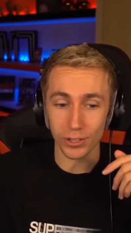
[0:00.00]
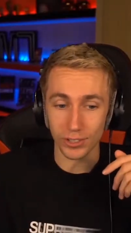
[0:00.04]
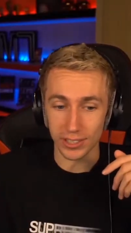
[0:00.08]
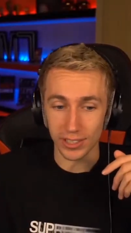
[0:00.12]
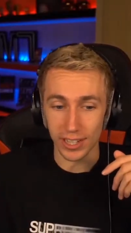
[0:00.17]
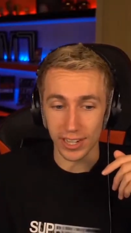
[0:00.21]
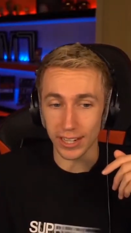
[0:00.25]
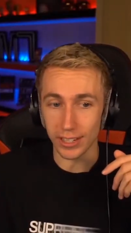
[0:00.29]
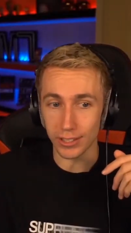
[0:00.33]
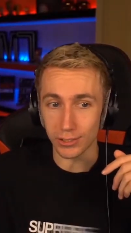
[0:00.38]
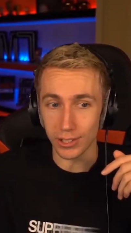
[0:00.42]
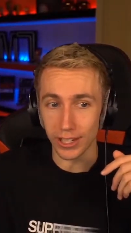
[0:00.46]
Who's
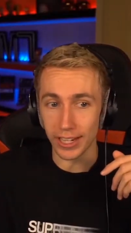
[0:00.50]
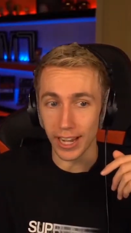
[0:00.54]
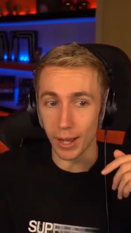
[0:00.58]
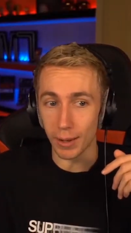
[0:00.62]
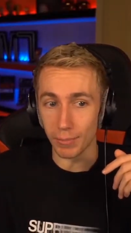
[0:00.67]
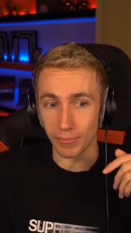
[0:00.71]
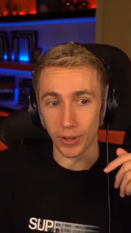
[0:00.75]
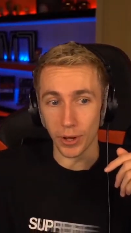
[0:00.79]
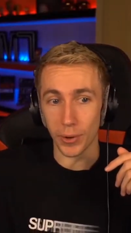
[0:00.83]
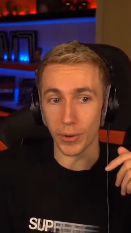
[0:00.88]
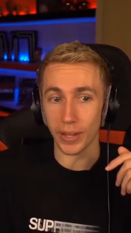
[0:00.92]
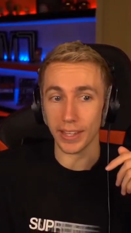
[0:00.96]
literally
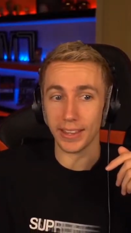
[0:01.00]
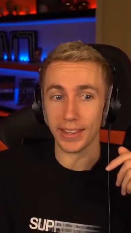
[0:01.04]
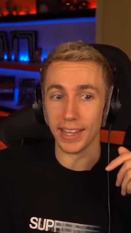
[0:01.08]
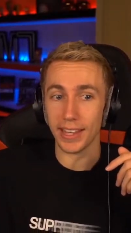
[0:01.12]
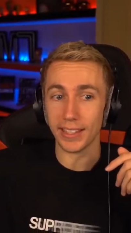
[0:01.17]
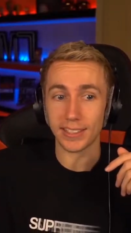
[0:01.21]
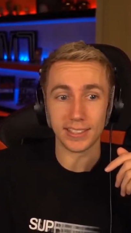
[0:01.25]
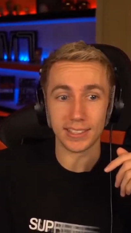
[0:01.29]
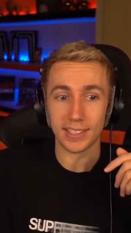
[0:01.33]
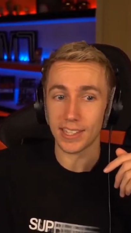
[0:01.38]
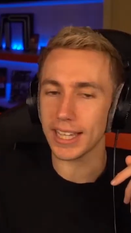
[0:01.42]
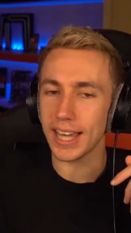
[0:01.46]
upvoting
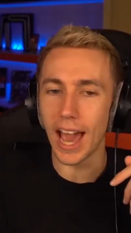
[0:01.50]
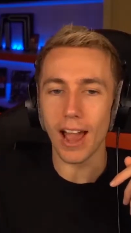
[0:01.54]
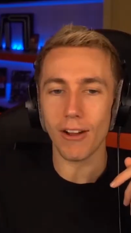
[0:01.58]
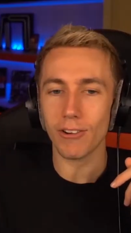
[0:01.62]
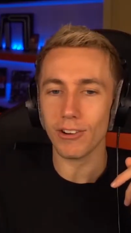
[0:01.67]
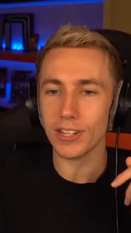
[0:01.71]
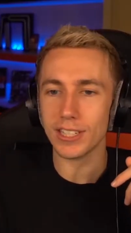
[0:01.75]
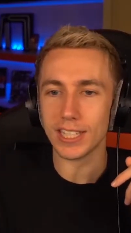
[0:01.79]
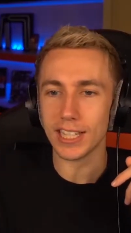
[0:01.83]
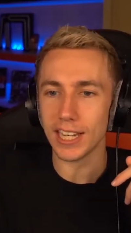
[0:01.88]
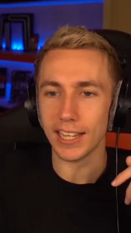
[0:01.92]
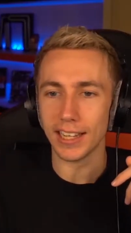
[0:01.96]
this,
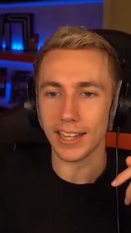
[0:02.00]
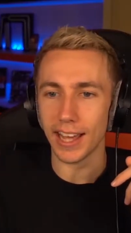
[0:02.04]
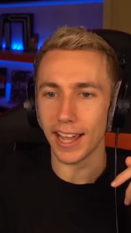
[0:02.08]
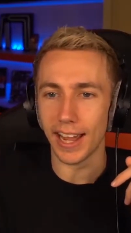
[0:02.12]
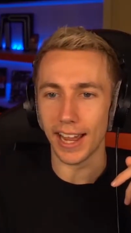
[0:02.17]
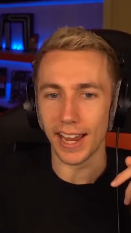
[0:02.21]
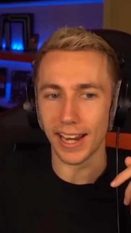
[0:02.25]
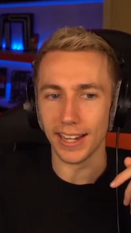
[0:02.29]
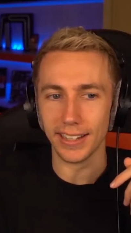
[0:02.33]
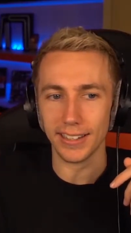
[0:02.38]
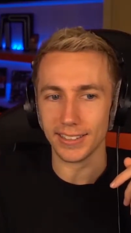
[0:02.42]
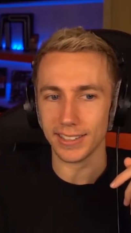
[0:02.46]
guarantee
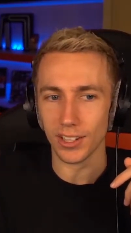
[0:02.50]
they ain't